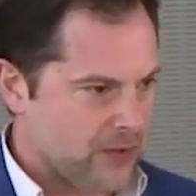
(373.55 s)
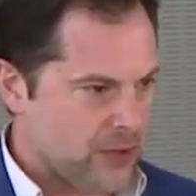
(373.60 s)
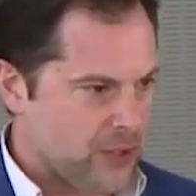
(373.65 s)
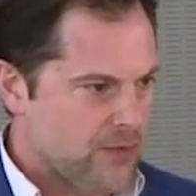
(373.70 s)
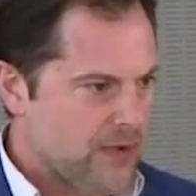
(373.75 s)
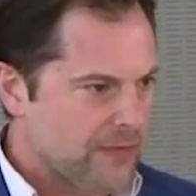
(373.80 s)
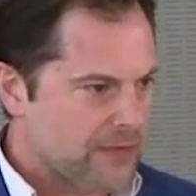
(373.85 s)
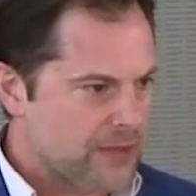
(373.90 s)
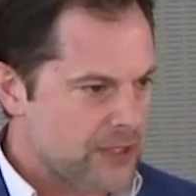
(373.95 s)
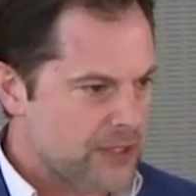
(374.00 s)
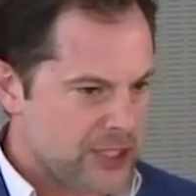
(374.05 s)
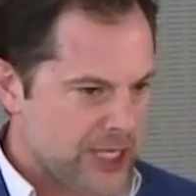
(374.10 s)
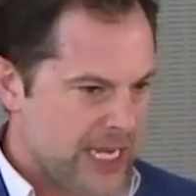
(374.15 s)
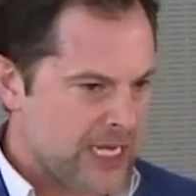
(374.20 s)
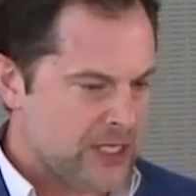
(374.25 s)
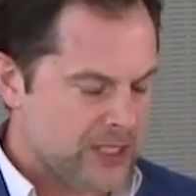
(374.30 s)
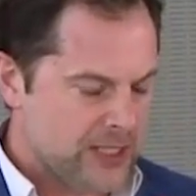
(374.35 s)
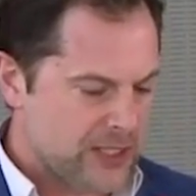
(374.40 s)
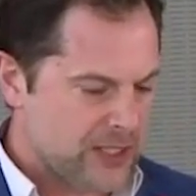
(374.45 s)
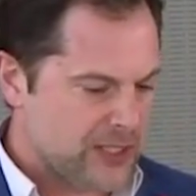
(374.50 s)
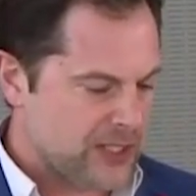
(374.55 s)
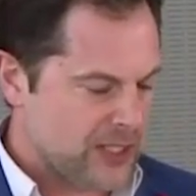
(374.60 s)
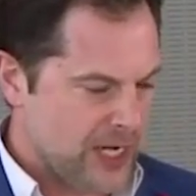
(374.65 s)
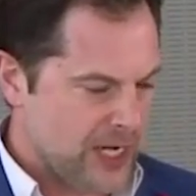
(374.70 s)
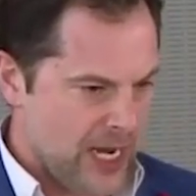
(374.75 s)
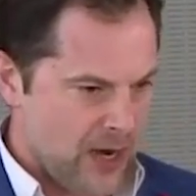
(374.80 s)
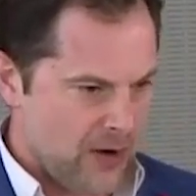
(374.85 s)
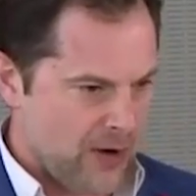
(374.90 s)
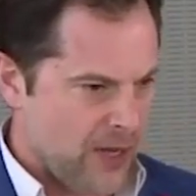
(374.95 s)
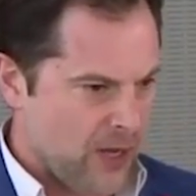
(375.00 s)
You have to change the
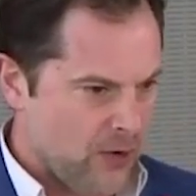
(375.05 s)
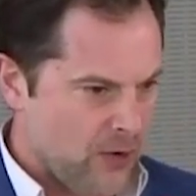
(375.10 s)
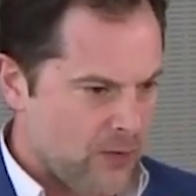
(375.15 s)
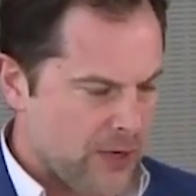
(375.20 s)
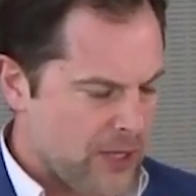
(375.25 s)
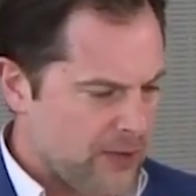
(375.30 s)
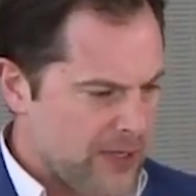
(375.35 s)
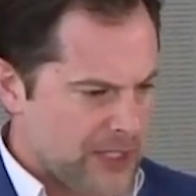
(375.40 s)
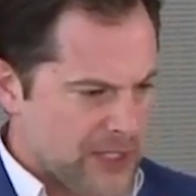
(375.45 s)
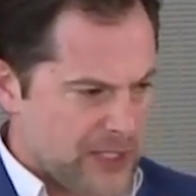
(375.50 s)
scenario, whether